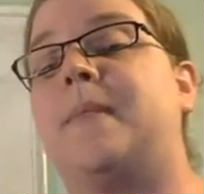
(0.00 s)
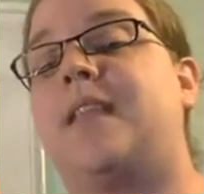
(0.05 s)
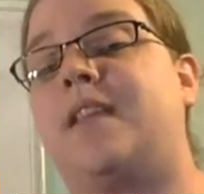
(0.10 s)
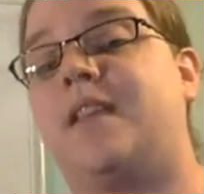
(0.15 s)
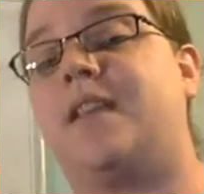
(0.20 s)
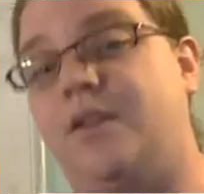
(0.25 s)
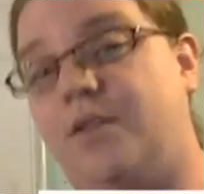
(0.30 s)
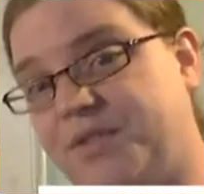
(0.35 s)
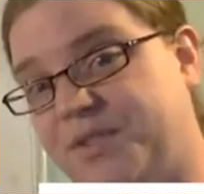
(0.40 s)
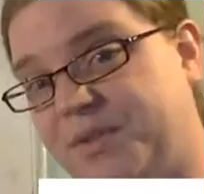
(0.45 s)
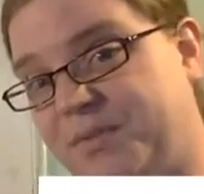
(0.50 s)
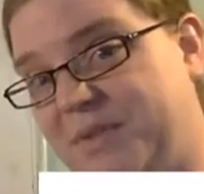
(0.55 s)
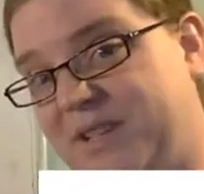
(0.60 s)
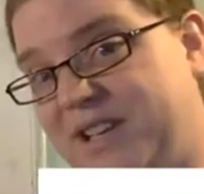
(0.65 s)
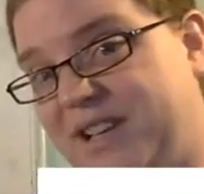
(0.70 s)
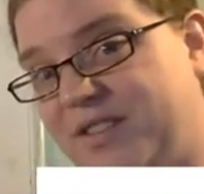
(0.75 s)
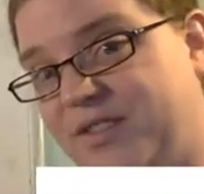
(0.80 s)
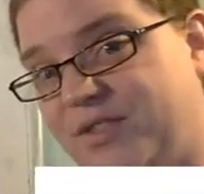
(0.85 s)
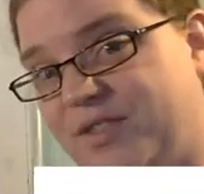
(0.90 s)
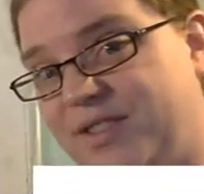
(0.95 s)
It can also be
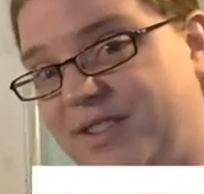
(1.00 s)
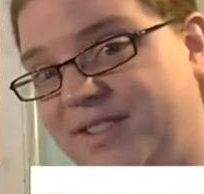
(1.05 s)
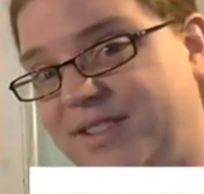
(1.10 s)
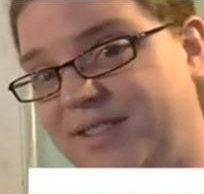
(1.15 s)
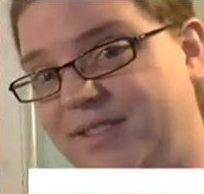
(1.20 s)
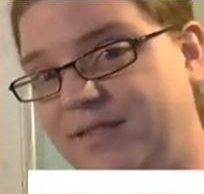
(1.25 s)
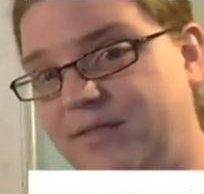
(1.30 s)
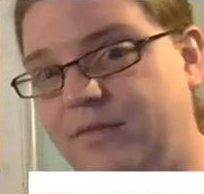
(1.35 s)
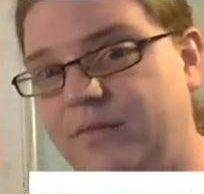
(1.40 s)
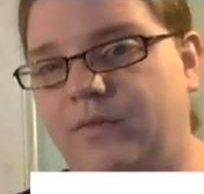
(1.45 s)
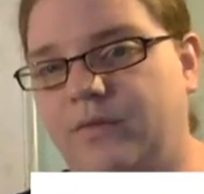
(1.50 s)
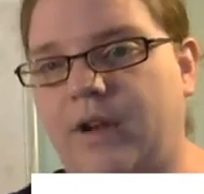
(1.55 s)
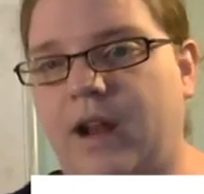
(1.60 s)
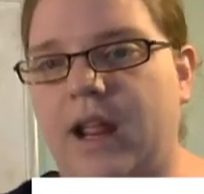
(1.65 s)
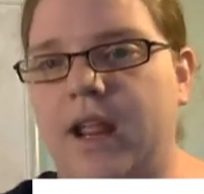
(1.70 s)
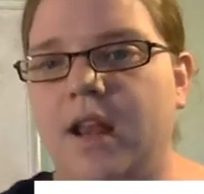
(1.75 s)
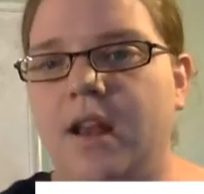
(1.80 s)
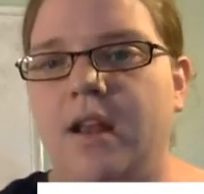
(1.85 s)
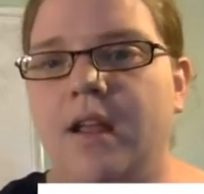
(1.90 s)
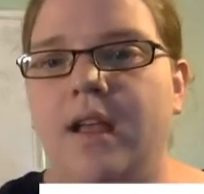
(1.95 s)
dangerous,
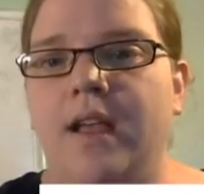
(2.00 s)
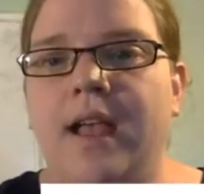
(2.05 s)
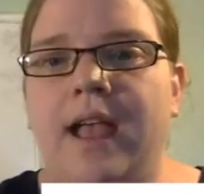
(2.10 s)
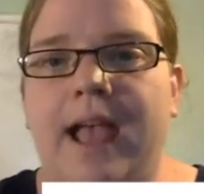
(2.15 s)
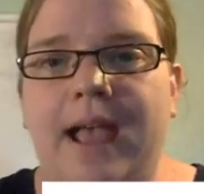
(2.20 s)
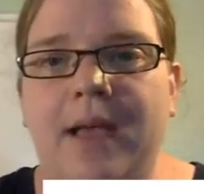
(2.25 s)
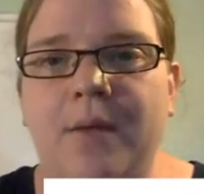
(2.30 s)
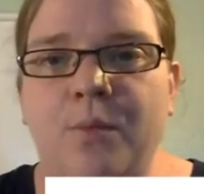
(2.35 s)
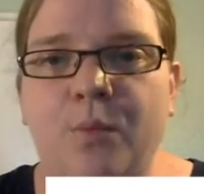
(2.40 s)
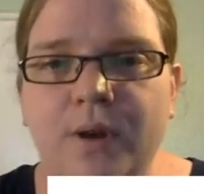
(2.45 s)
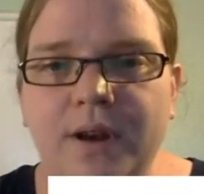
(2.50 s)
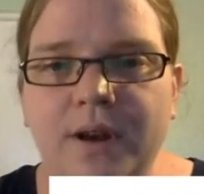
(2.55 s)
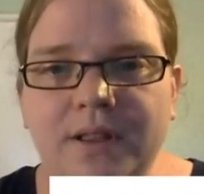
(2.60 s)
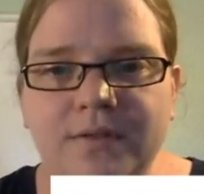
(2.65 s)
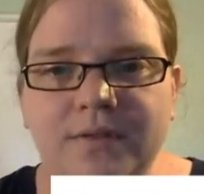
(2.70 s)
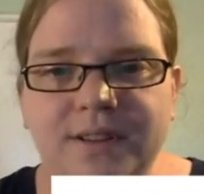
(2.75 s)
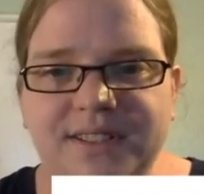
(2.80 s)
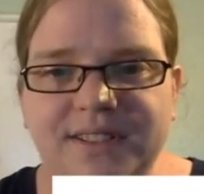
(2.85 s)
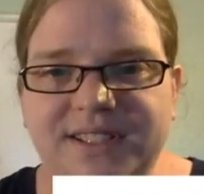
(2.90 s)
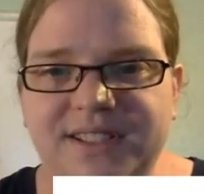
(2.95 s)
right? And one of the
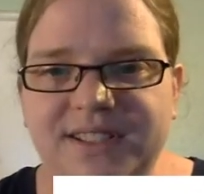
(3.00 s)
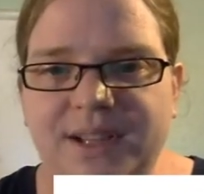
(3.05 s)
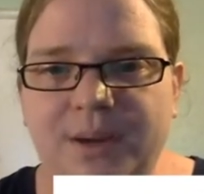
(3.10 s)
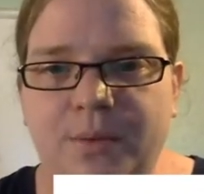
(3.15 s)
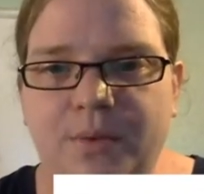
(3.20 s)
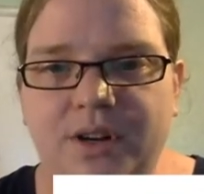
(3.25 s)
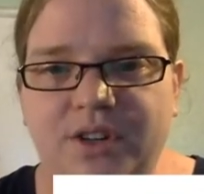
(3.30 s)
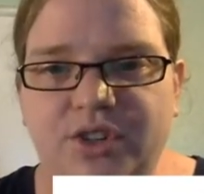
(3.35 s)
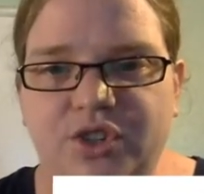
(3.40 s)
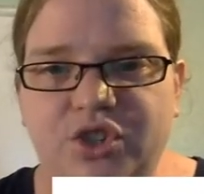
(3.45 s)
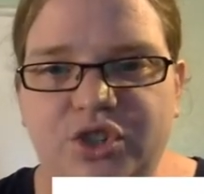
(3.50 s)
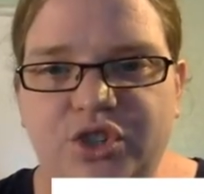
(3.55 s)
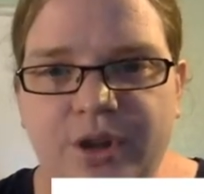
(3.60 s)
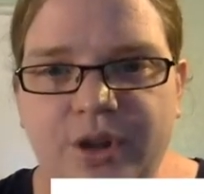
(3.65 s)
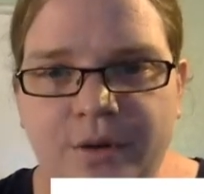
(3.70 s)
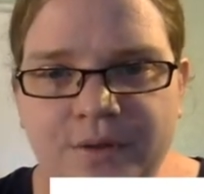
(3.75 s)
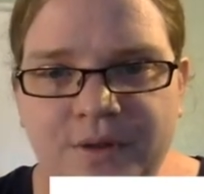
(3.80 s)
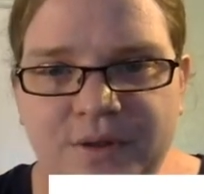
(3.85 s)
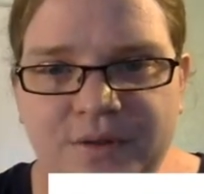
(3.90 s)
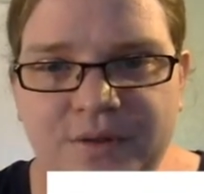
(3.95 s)
reasons I wanted to
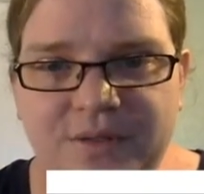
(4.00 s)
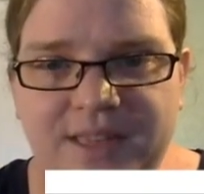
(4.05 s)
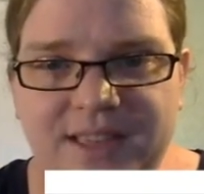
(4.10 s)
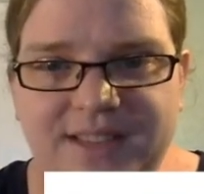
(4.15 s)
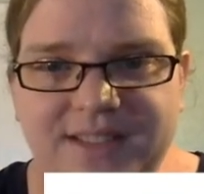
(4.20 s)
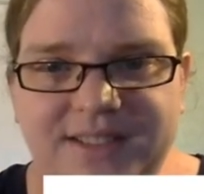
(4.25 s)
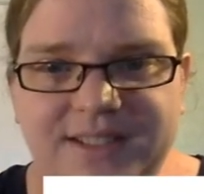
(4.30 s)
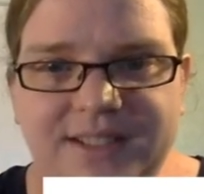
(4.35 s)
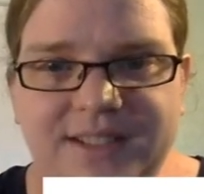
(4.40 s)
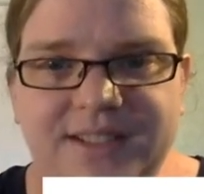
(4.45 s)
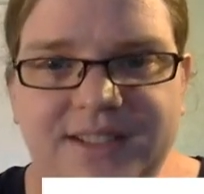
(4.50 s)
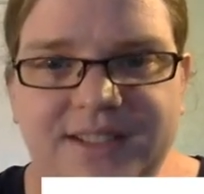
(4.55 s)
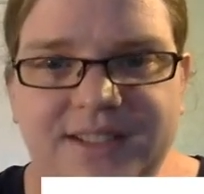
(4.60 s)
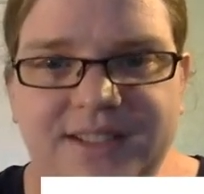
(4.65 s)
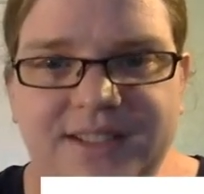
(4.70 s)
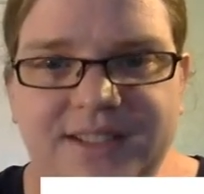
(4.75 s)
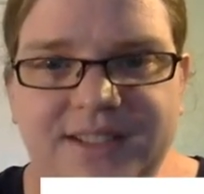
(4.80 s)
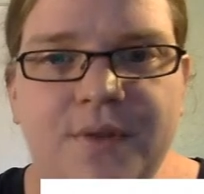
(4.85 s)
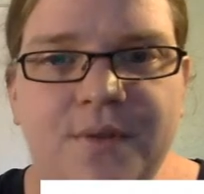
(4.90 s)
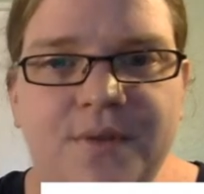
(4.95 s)
show you this is to
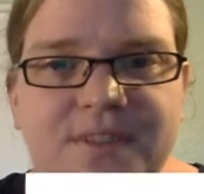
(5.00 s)
give you a